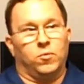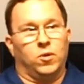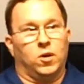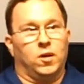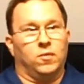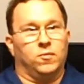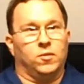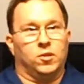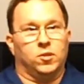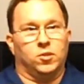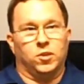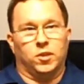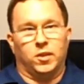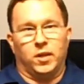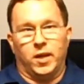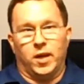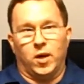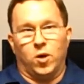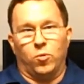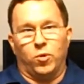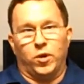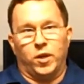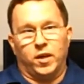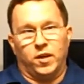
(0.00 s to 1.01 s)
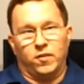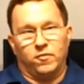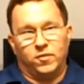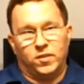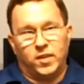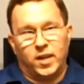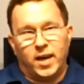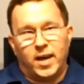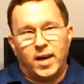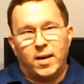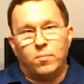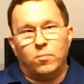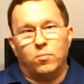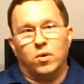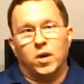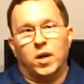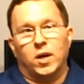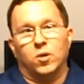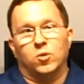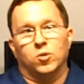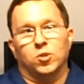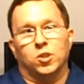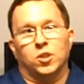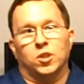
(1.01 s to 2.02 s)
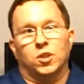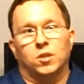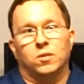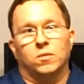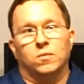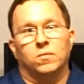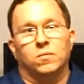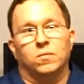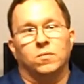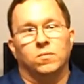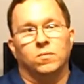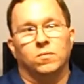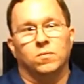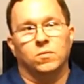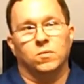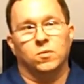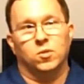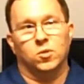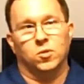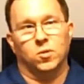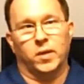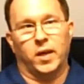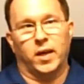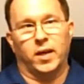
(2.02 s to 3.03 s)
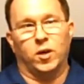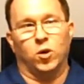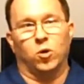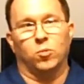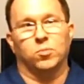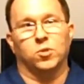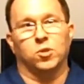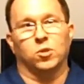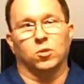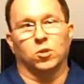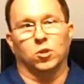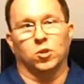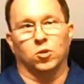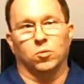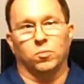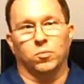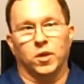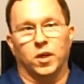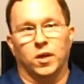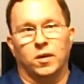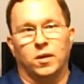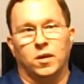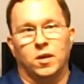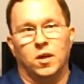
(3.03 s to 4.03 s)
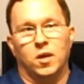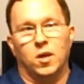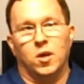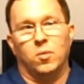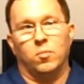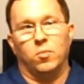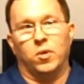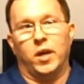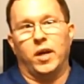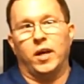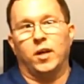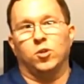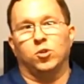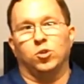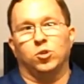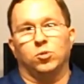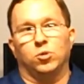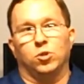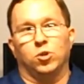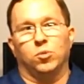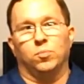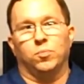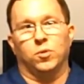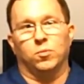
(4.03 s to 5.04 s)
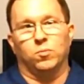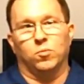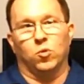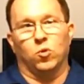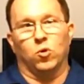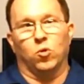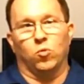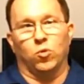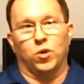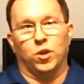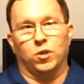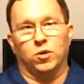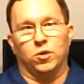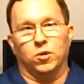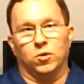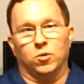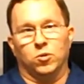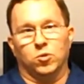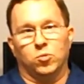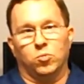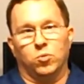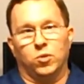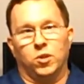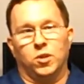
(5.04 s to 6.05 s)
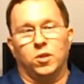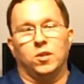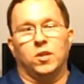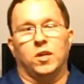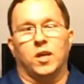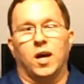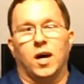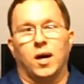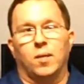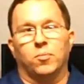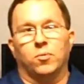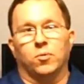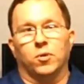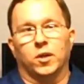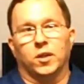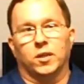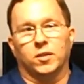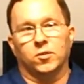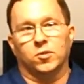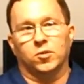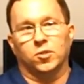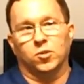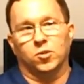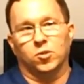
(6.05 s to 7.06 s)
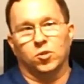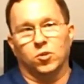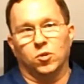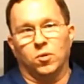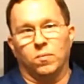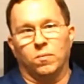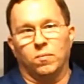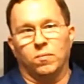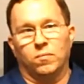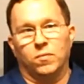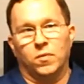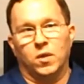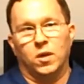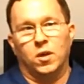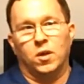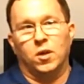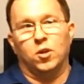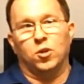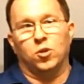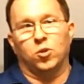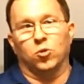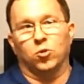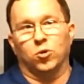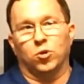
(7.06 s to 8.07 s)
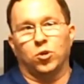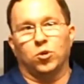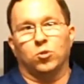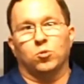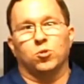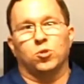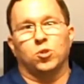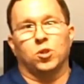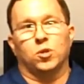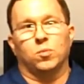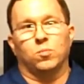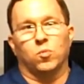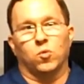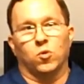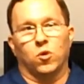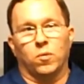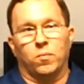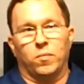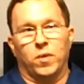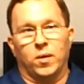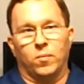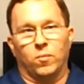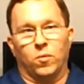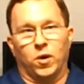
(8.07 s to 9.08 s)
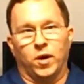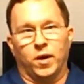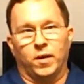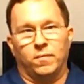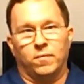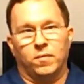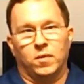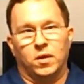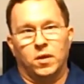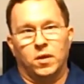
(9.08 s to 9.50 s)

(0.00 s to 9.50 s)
Obviously now we have tab browsing, so that helps a little bit. But as you open more windows within the operating system, you're using more memory.